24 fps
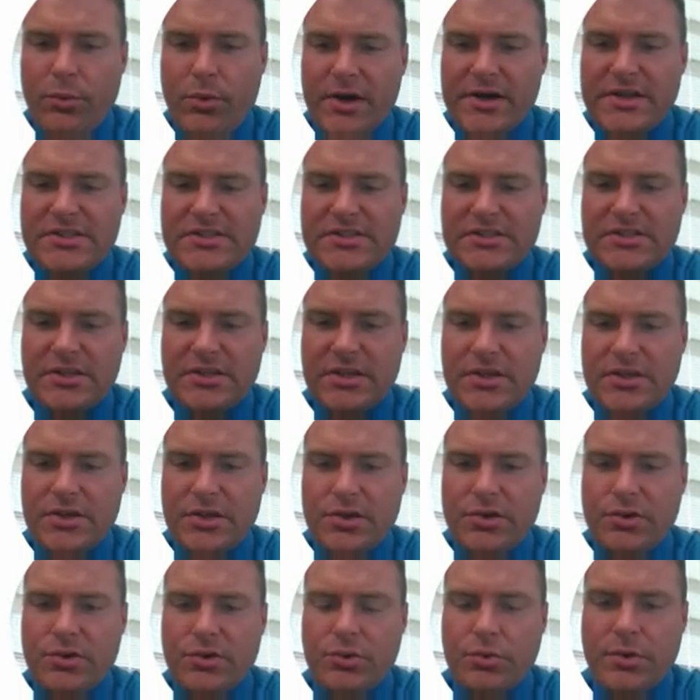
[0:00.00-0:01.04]
want to see
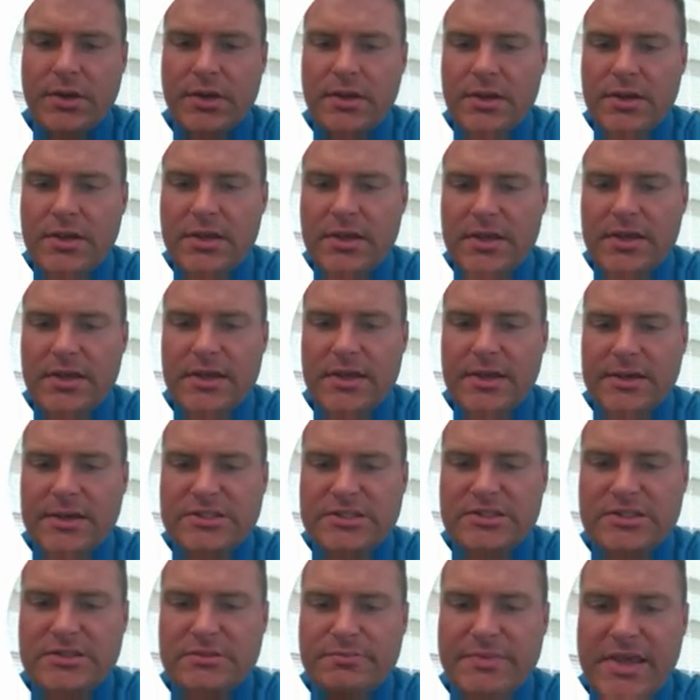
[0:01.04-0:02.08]
you
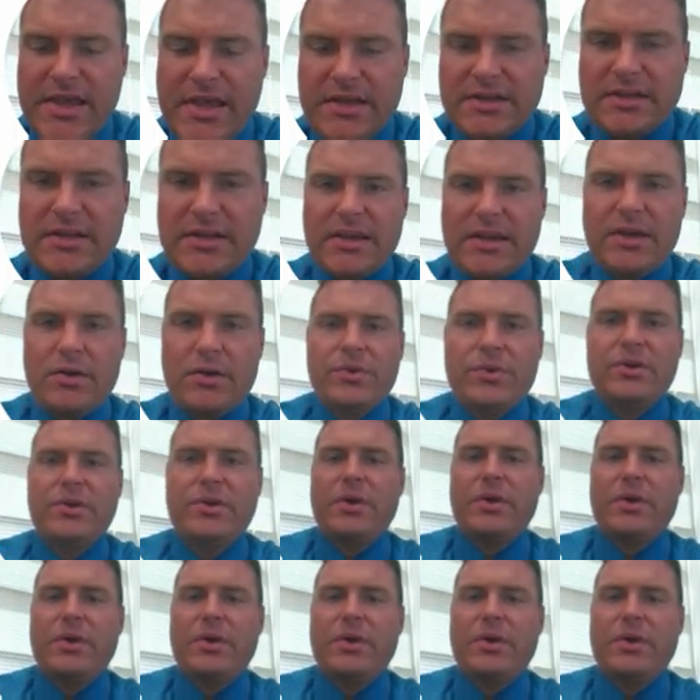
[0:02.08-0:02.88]
expanding. We do not